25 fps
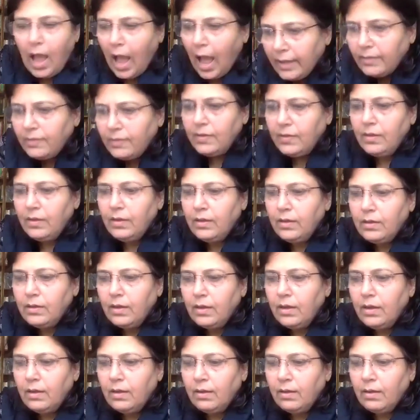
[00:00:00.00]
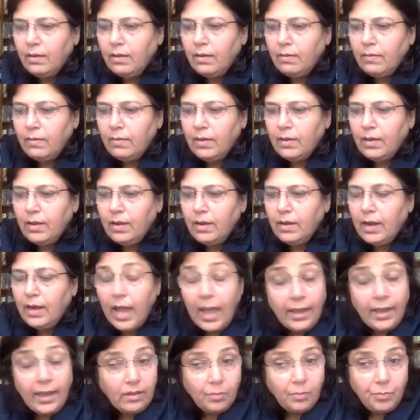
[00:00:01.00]
I think,
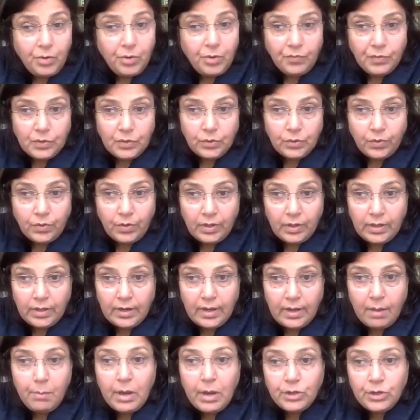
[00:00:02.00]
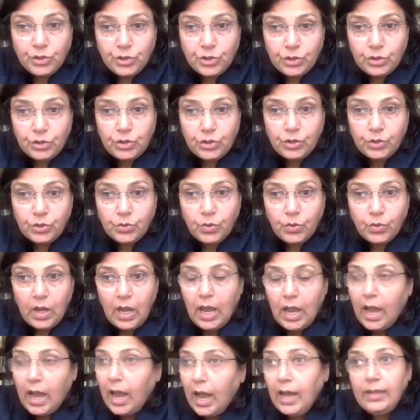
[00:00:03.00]
like the previous story that I mentioned to you,
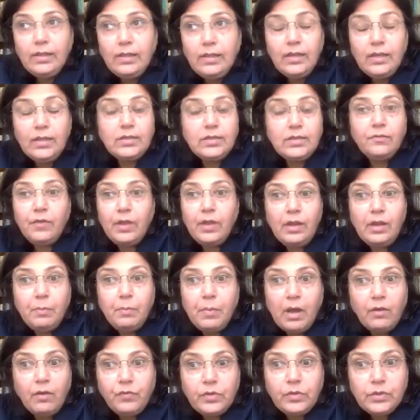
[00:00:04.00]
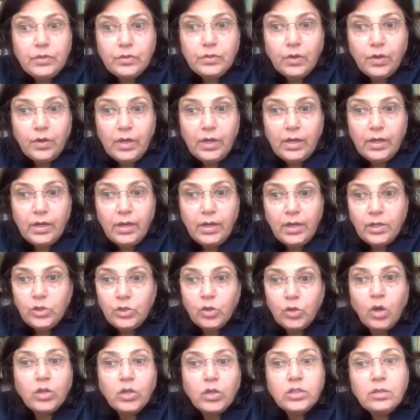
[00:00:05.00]
I think it's a very powerful story. It
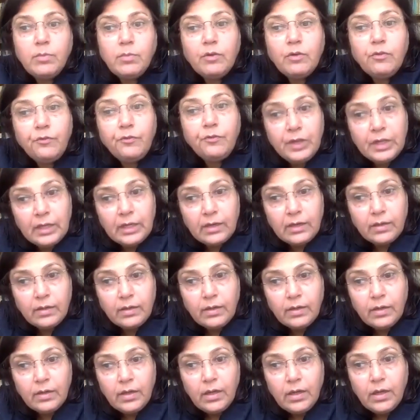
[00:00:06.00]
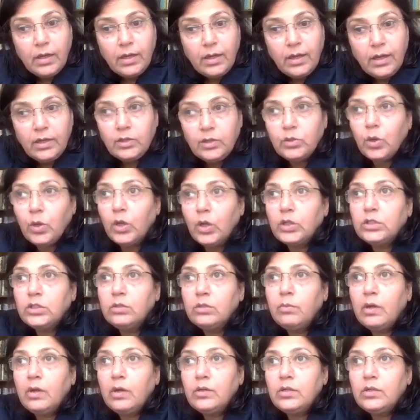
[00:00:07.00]
talks about fear. It talks
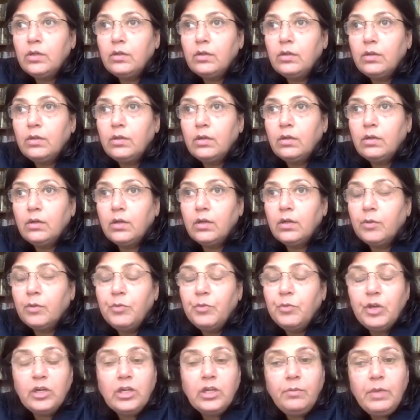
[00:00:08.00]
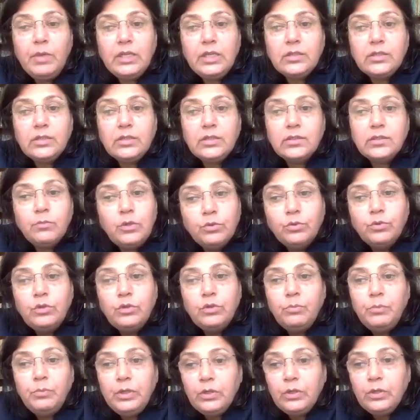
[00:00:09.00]
about a community being
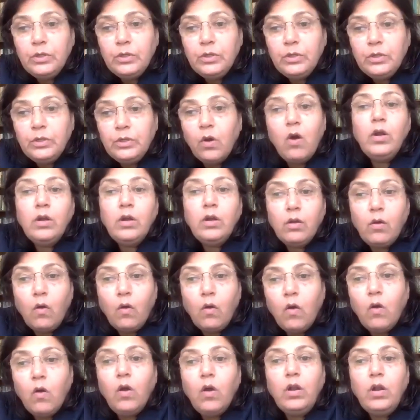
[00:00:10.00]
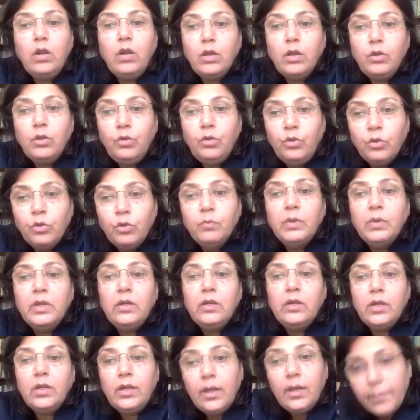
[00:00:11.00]
subdued beyond all
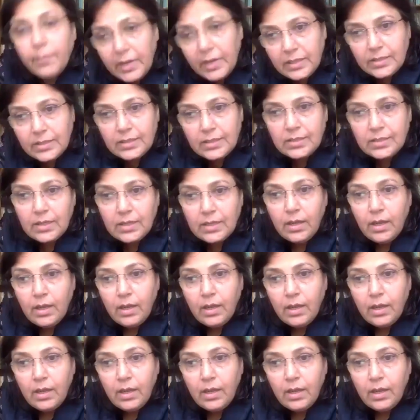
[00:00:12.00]
human limits.